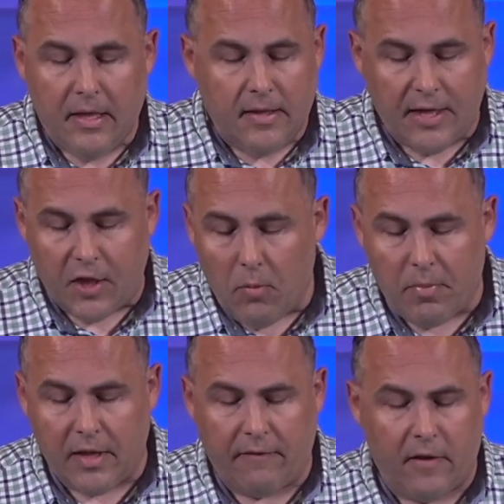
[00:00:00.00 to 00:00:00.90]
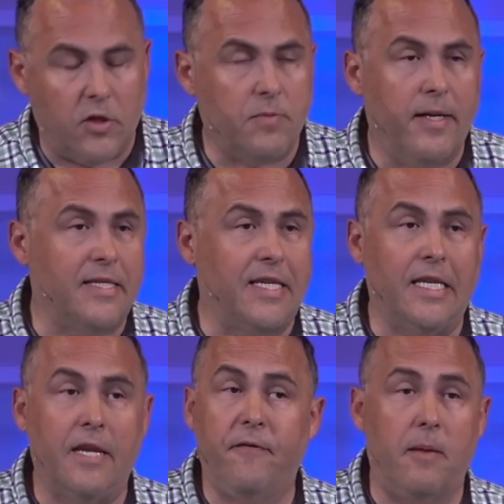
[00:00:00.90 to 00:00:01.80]
They don't believe that there's been a
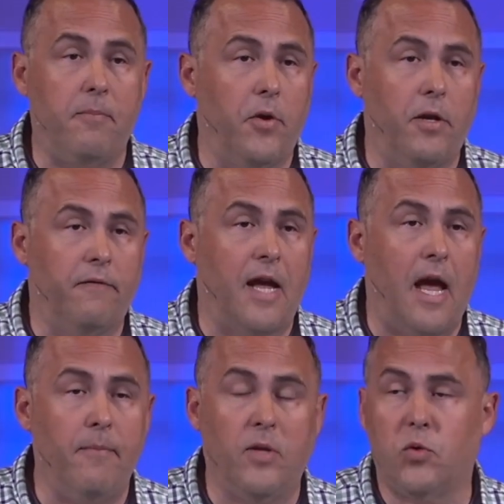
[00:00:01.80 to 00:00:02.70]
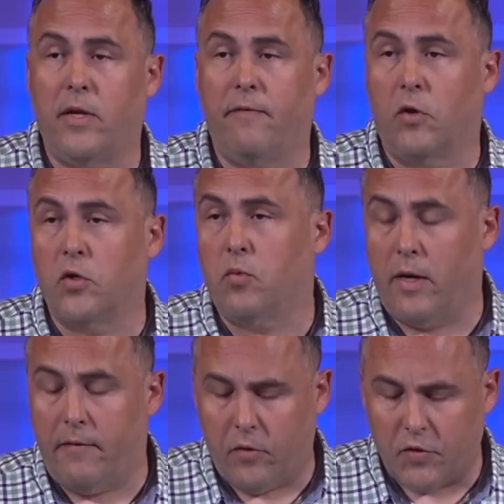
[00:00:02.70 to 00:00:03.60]
significant period of time between the verse 1
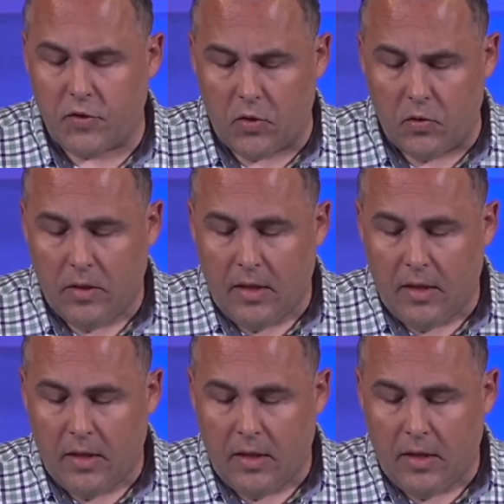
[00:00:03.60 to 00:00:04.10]
and verse 2.